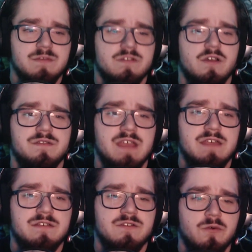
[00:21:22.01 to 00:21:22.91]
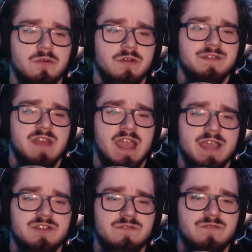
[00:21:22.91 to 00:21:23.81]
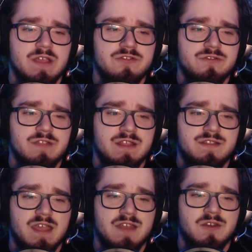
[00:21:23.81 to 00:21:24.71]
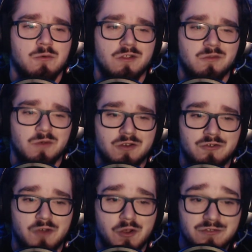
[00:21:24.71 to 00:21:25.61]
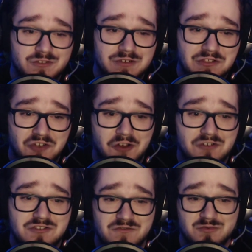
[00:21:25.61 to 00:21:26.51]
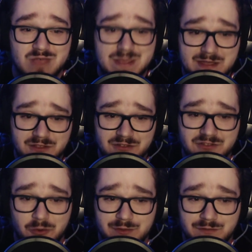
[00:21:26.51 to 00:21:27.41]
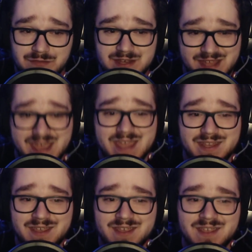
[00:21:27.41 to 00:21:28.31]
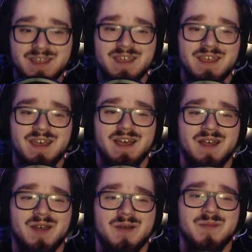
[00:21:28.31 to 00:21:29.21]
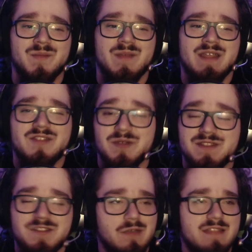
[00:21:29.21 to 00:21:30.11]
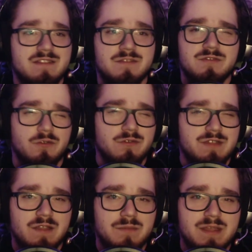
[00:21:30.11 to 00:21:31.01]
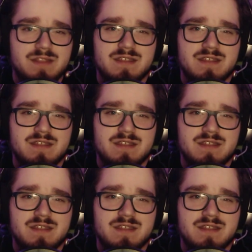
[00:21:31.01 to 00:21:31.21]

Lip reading: It's called Death's Door. It's an action adventure that's set in a world where crows are in charge of reaping the souls of the dead. And so it's still got some Souls elements.